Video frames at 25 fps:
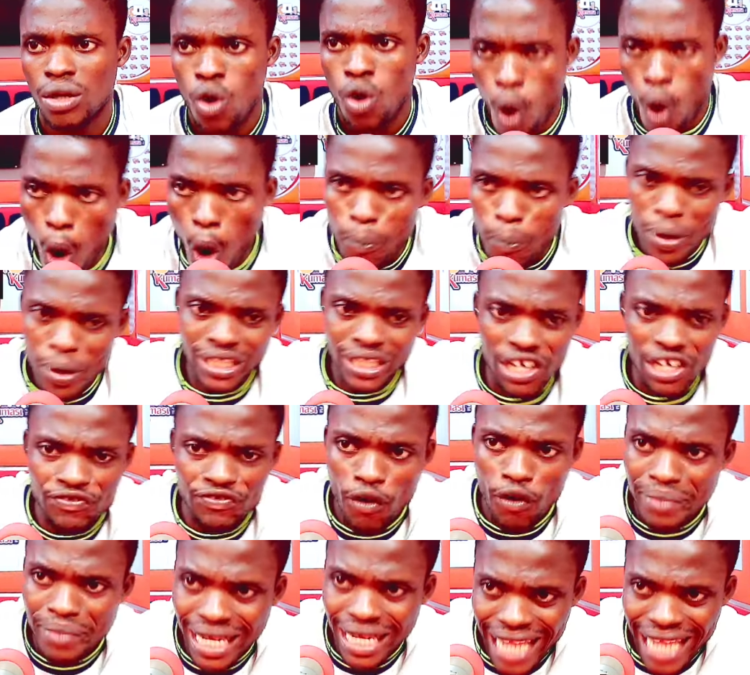Operating
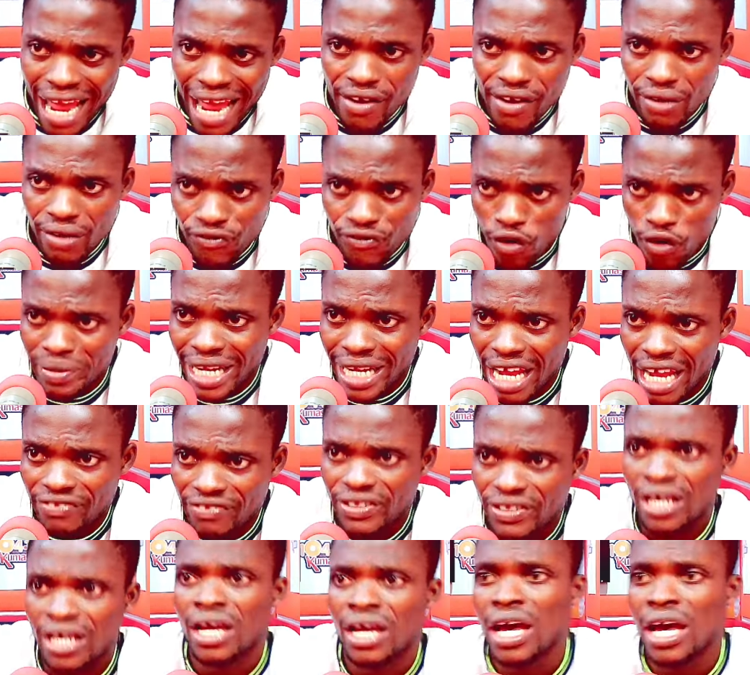from the light, from the
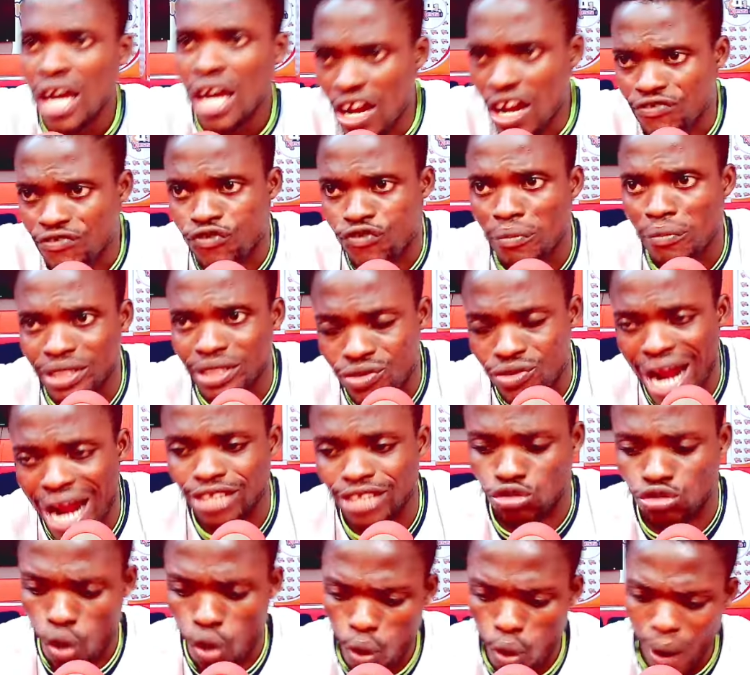left and from the
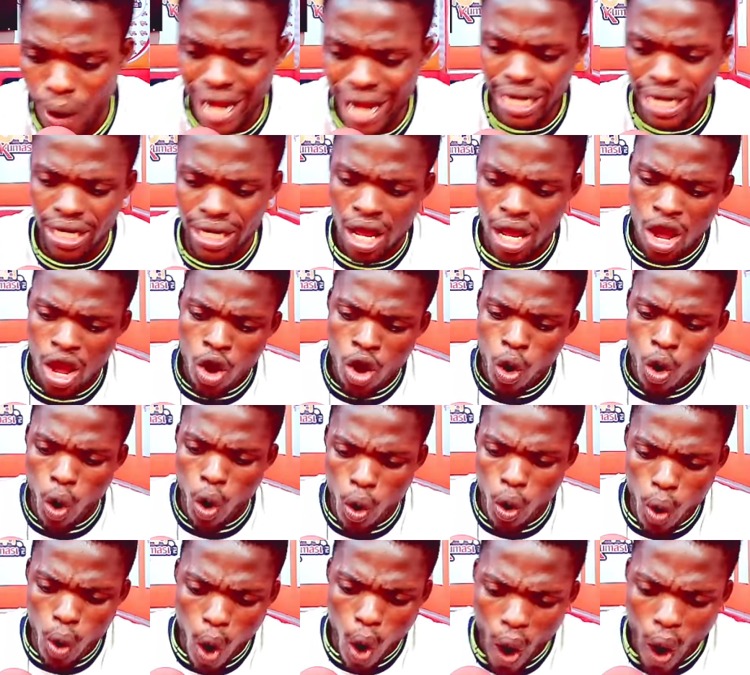right. So when
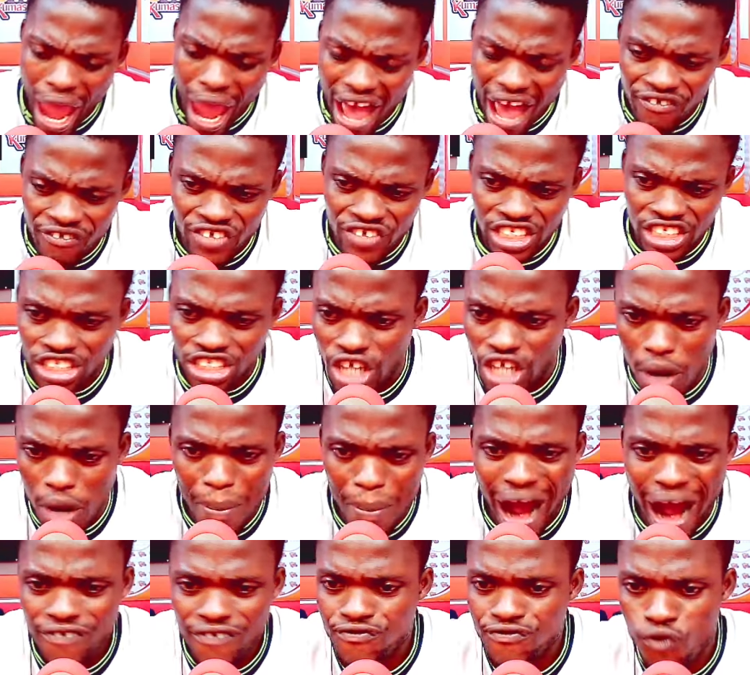every say
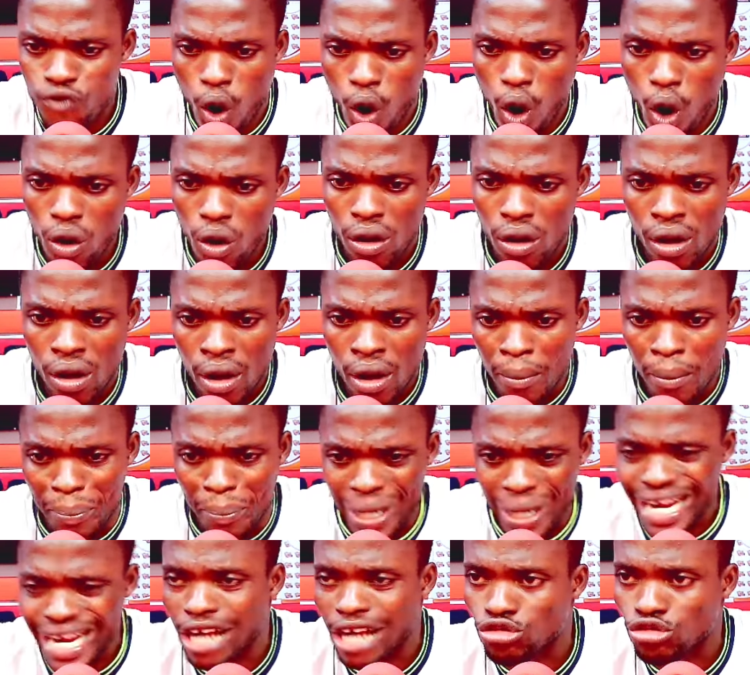Bafo
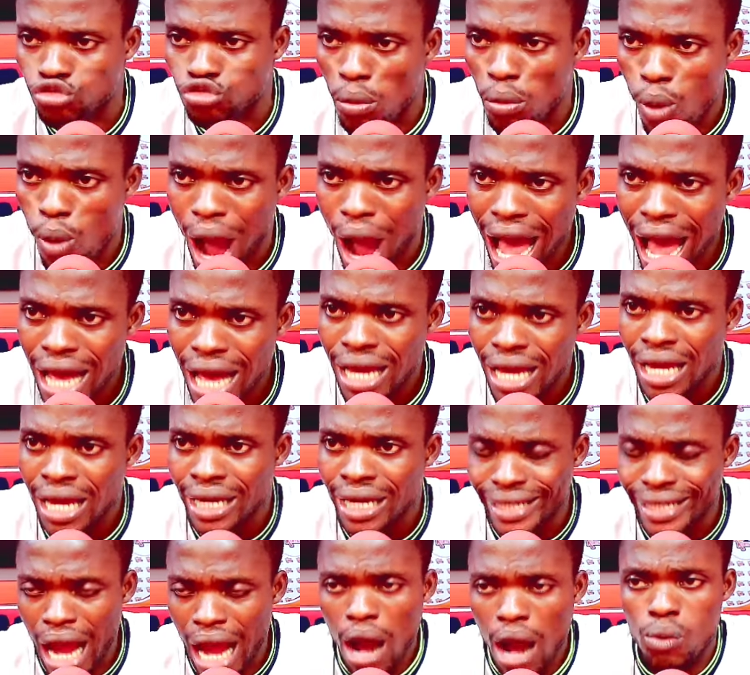Ben Asumwa
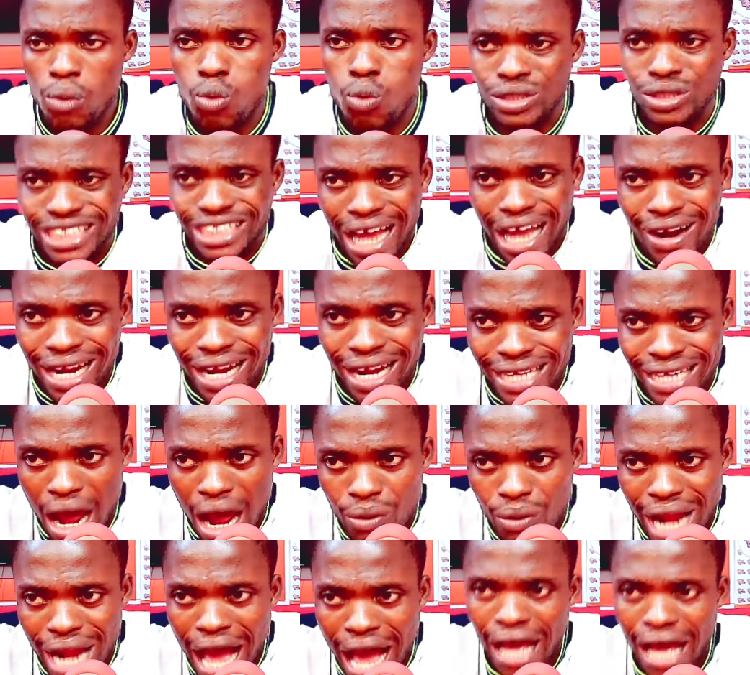now was Saaka
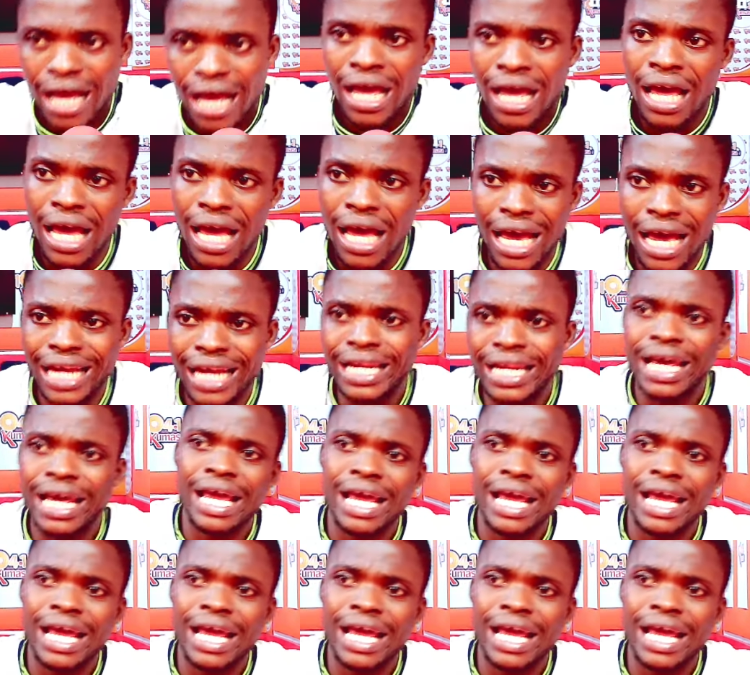Dauda, and